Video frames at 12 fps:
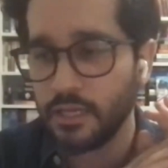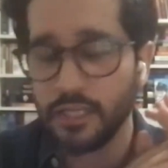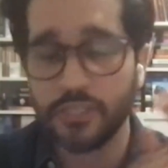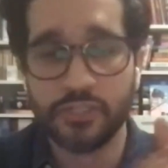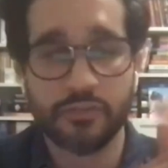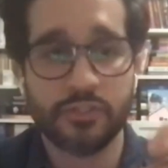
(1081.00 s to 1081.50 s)

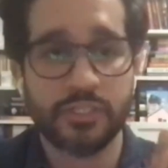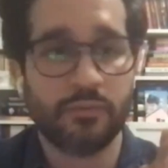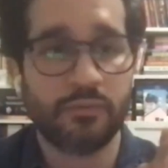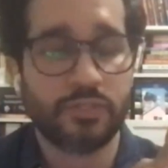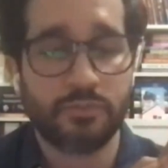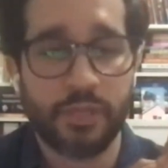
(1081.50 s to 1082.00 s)
issues
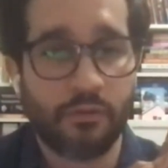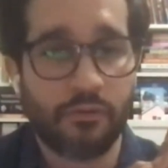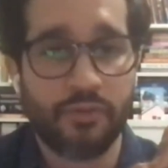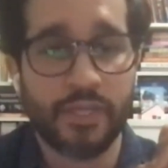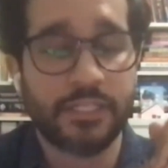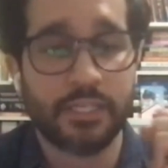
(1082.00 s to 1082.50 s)
that were
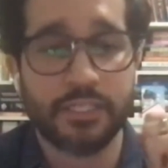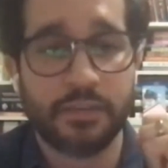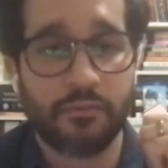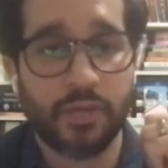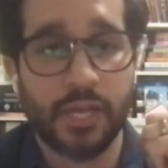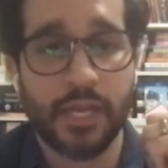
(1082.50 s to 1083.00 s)
facing us
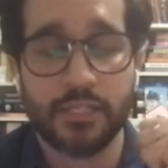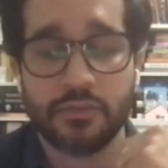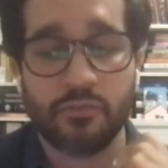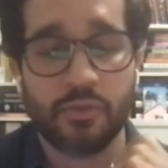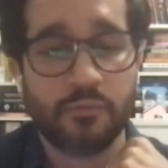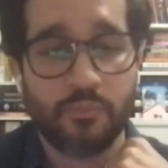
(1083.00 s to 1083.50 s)
every day.
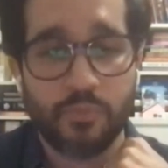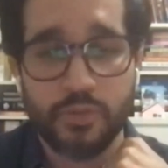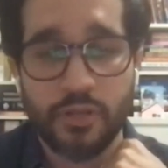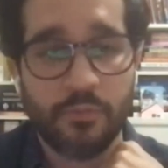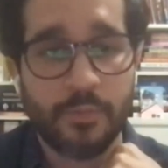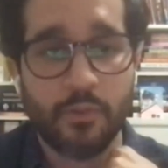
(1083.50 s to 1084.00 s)
So we
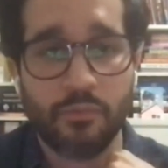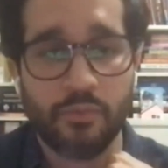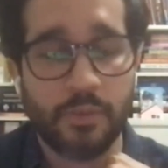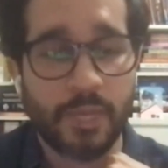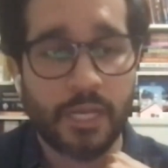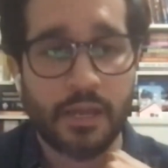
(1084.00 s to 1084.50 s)

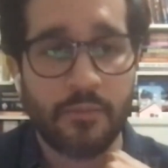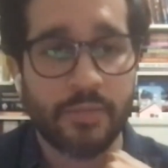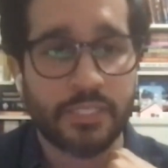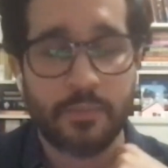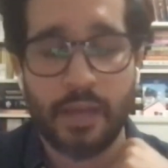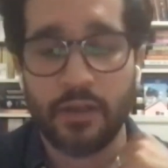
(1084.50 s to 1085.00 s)
made
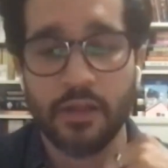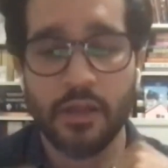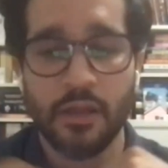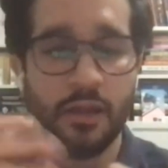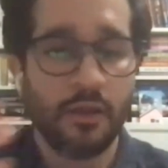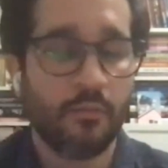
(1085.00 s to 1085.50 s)
comics about
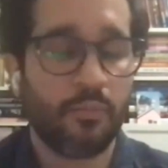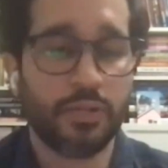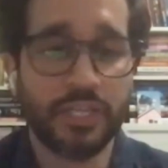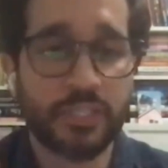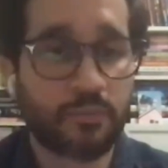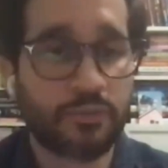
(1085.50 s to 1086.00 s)

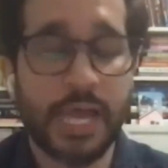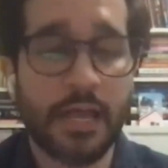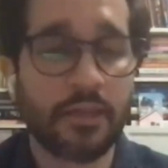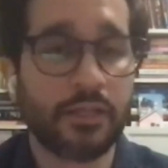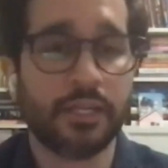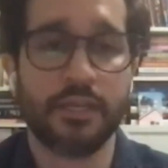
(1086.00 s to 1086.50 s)
police
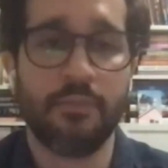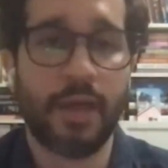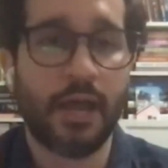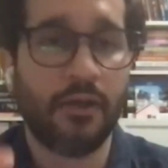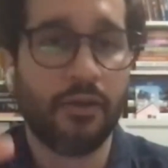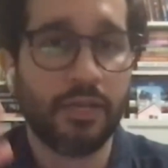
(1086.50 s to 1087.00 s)
brutality,
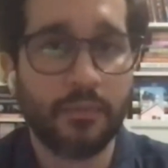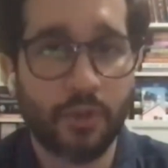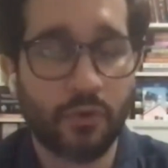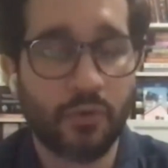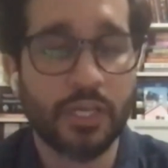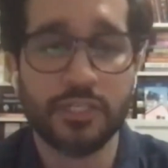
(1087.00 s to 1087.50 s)
about
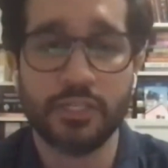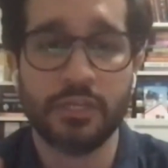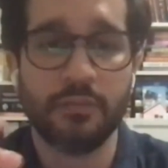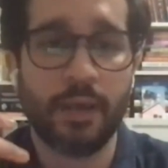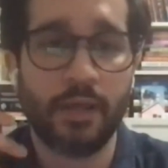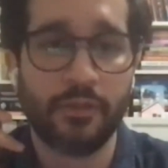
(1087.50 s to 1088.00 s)

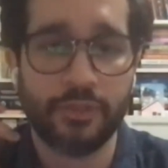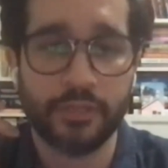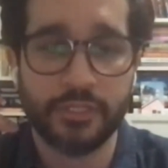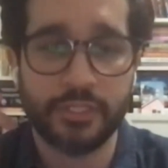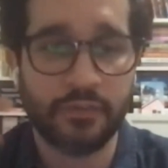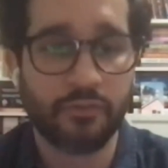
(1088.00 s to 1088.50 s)
immigration, about
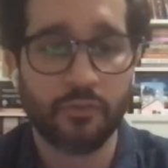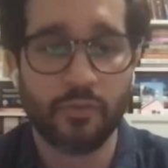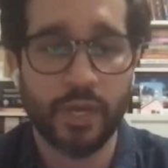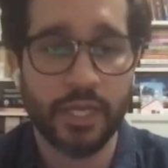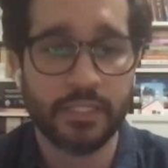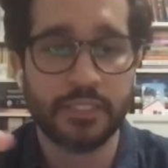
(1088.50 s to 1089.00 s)
the different
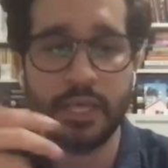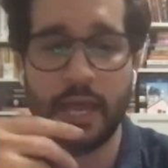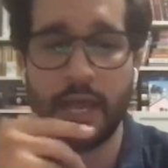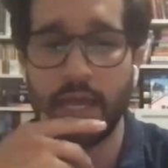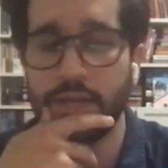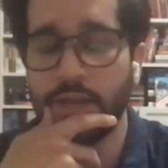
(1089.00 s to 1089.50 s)
ways
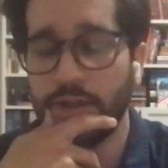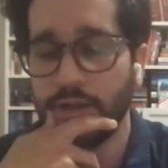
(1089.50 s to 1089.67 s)
that